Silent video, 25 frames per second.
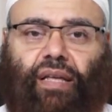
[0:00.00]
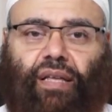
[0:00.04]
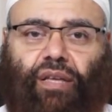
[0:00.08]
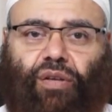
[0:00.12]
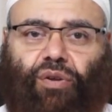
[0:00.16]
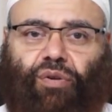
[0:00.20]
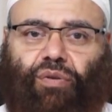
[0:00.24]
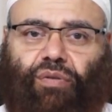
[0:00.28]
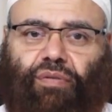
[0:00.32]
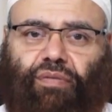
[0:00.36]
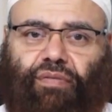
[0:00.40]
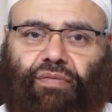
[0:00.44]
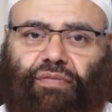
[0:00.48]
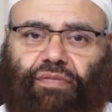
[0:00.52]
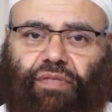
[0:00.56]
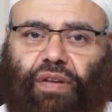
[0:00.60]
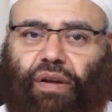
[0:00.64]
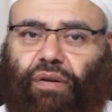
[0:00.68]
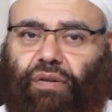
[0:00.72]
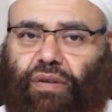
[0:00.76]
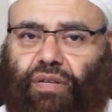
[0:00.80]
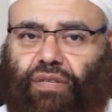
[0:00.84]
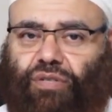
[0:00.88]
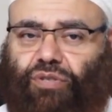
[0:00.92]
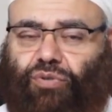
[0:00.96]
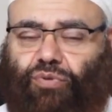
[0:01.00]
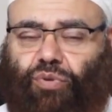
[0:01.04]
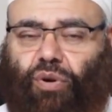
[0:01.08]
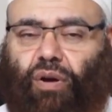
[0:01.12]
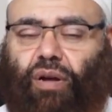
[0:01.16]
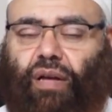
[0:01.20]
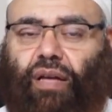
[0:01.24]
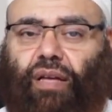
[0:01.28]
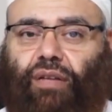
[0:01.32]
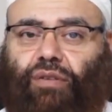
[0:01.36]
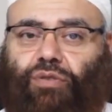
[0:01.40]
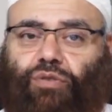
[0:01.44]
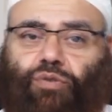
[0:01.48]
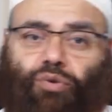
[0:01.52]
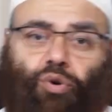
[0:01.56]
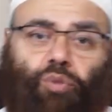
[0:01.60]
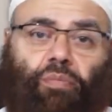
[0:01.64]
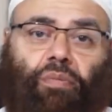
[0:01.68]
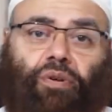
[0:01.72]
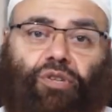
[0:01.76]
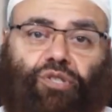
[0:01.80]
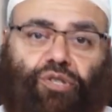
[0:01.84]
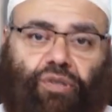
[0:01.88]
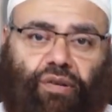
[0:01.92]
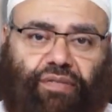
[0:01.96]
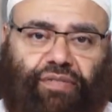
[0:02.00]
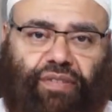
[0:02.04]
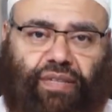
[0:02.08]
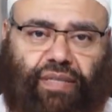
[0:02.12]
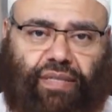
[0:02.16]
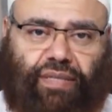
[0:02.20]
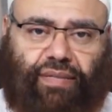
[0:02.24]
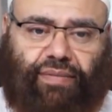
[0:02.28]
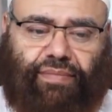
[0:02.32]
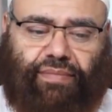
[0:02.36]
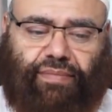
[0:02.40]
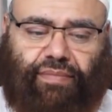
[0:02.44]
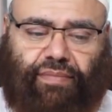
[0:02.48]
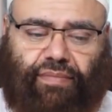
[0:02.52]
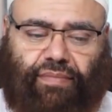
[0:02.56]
you know, very strong and so much of it.